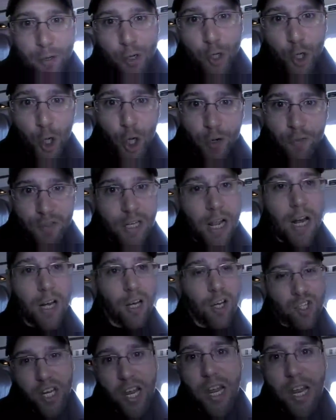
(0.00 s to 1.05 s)
your nerves down
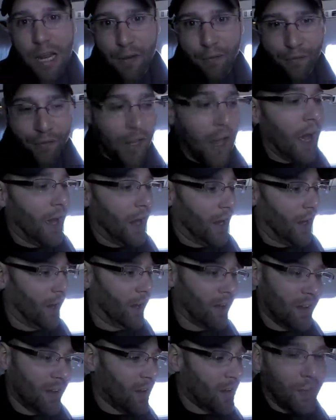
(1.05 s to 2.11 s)
because you hate flying.
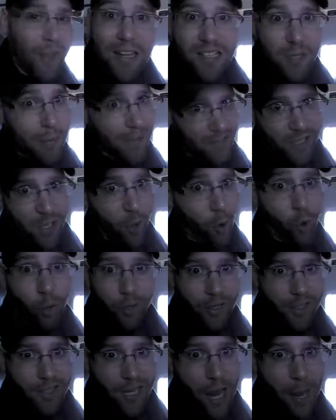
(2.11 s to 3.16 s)
That's about the
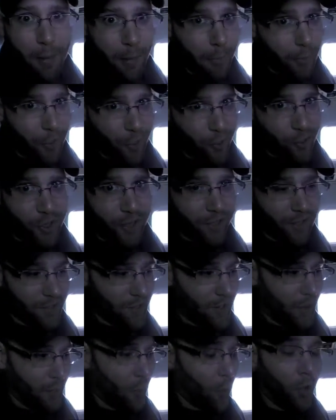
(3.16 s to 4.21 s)
only time I'm going to drink this
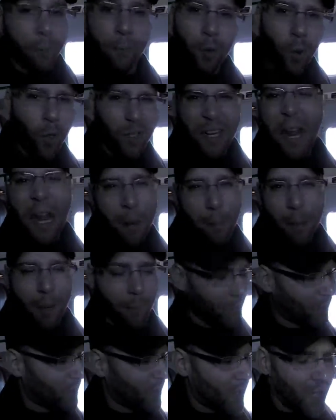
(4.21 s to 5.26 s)
anymore. Or camping.
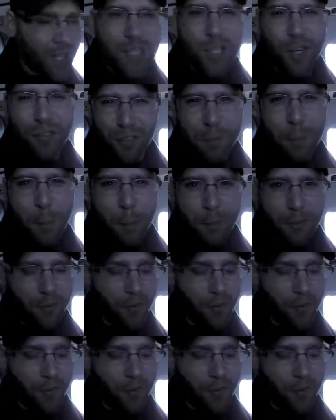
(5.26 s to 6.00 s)
It serves a purpose